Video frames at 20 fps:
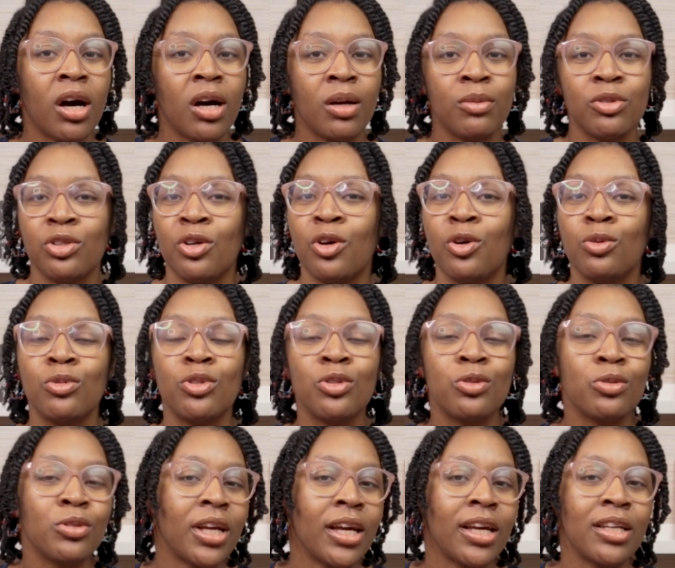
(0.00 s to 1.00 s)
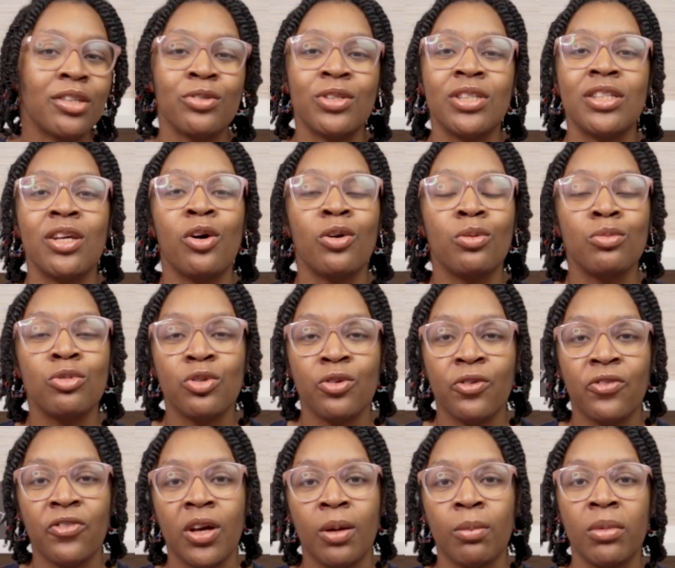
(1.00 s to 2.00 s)
moms or homeschool dads or as a
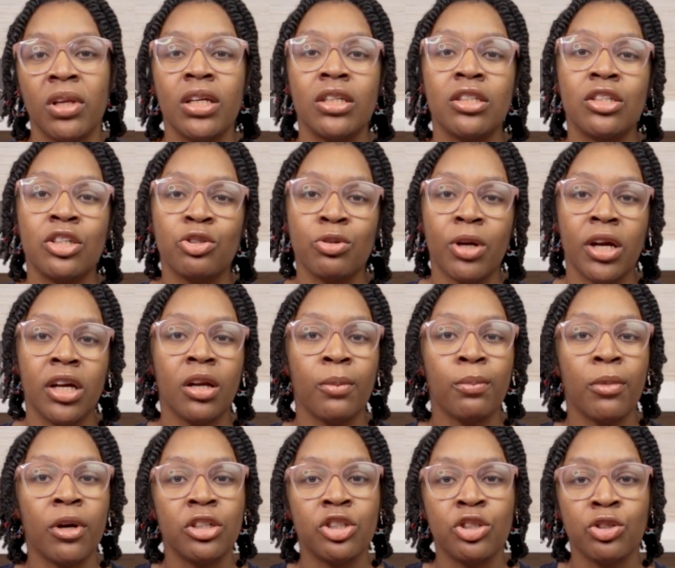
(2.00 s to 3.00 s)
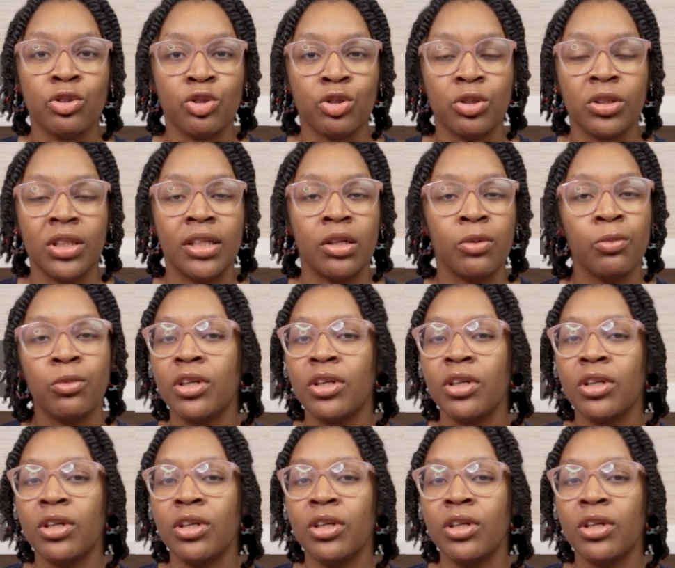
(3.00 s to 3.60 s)
homeschool family is to train up our children.